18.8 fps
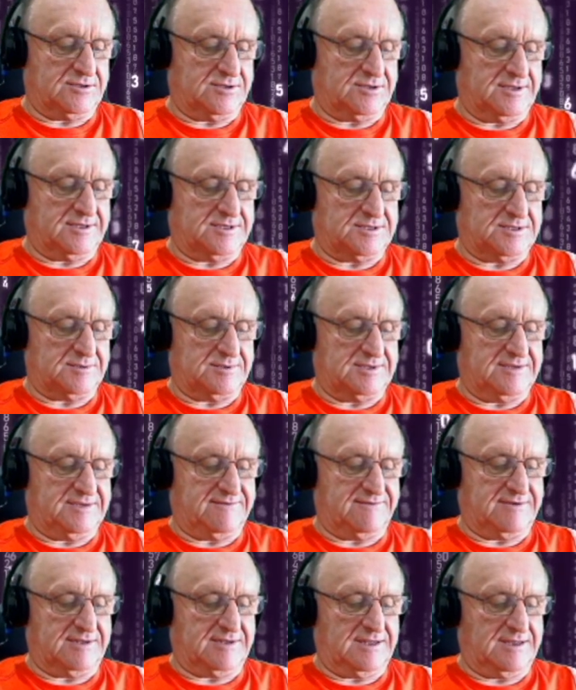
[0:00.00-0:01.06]
I'll draw this one
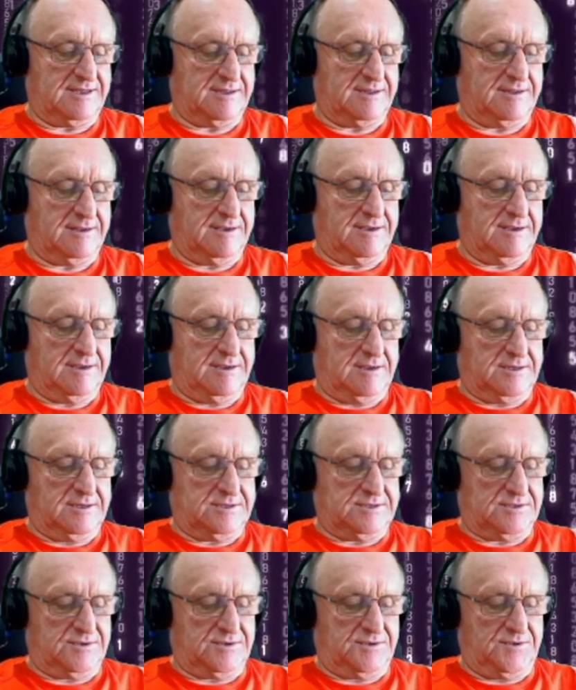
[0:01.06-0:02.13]
differently.
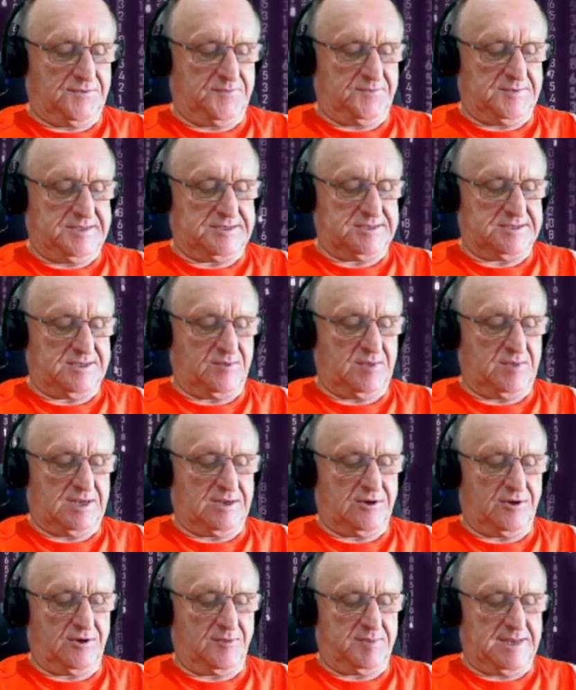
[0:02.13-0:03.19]
So these can be
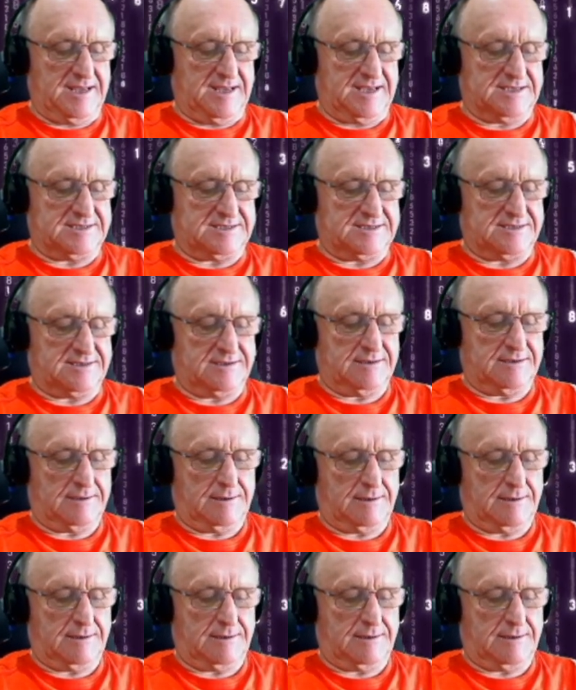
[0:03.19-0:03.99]
chloroplasts.